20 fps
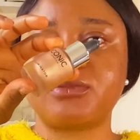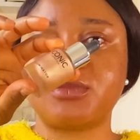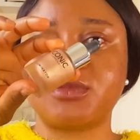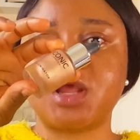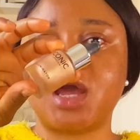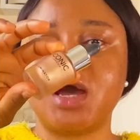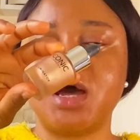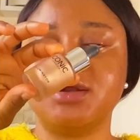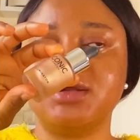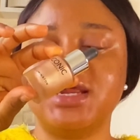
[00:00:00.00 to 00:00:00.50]

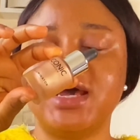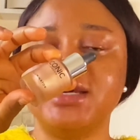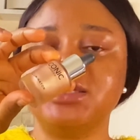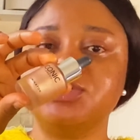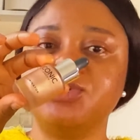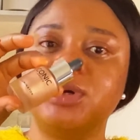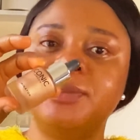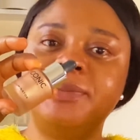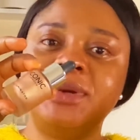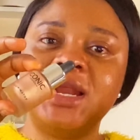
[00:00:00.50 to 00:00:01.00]
I'd like
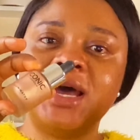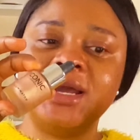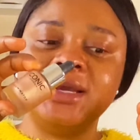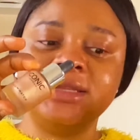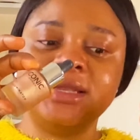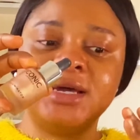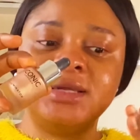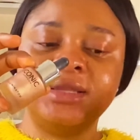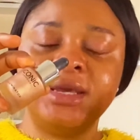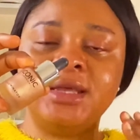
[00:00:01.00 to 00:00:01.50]
to apply
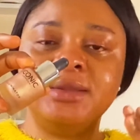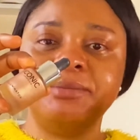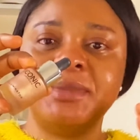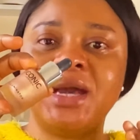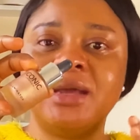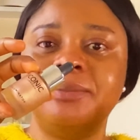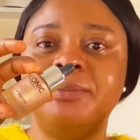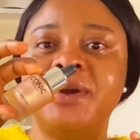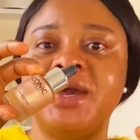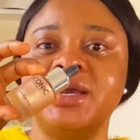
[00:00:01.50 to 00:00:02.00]
that in
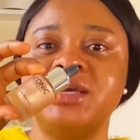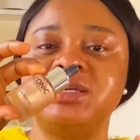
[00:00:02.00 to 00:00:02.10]
my base